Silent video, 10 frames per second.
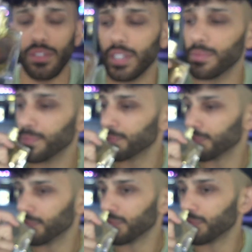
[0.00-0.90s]
of it.
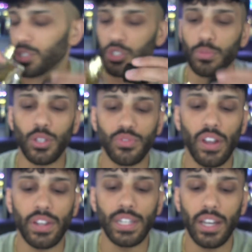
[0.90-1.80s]
But this smells
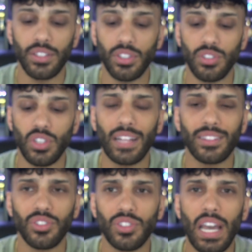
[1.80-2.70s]
very nice. It's got
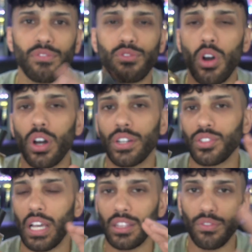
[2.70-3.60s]
the saffron,
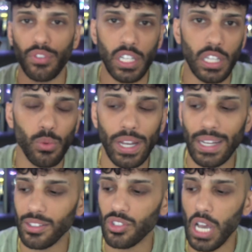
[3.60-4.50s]
it's got the vanilla right
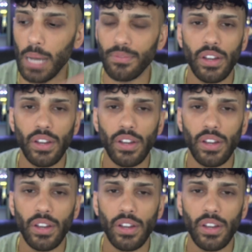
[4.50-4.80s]
at the top.